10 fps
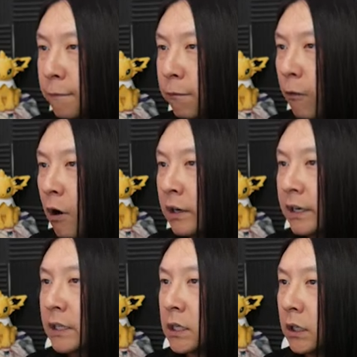front
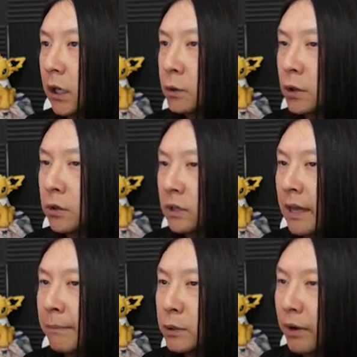is close.
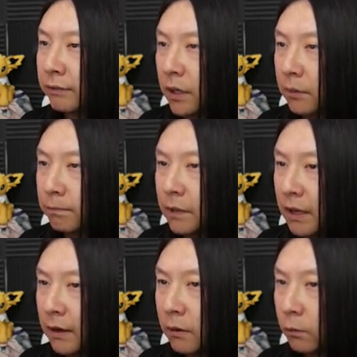That means we have to
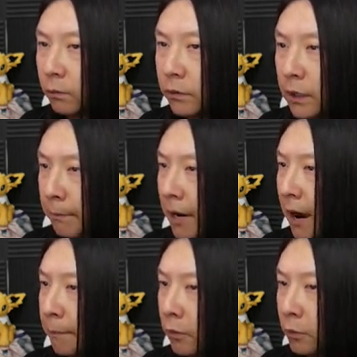
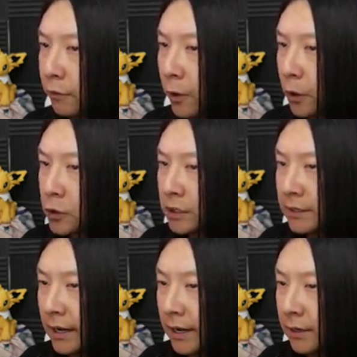pop her in reverse
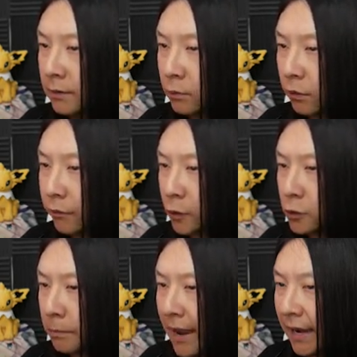and
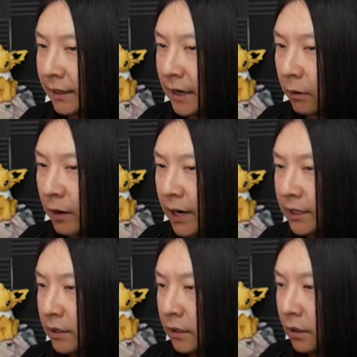reverse her back there,
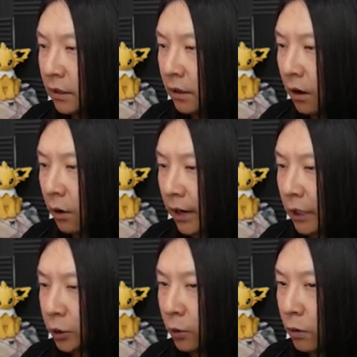right? Oh,
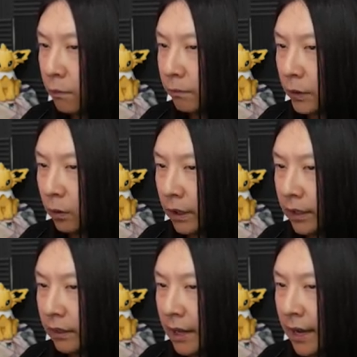gosh. Ooh, don't
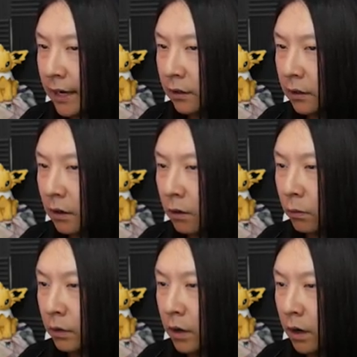hit that.
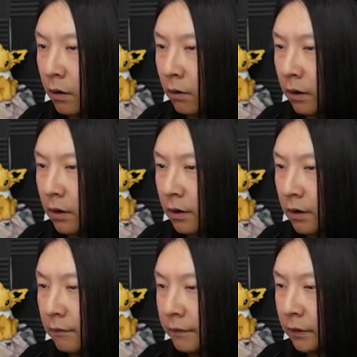Oh, no.
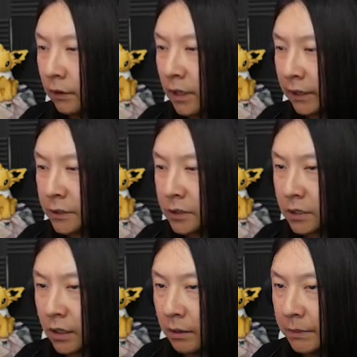Feeling like this
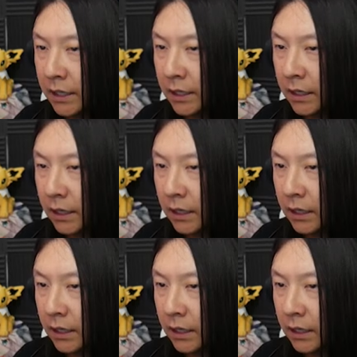is going to be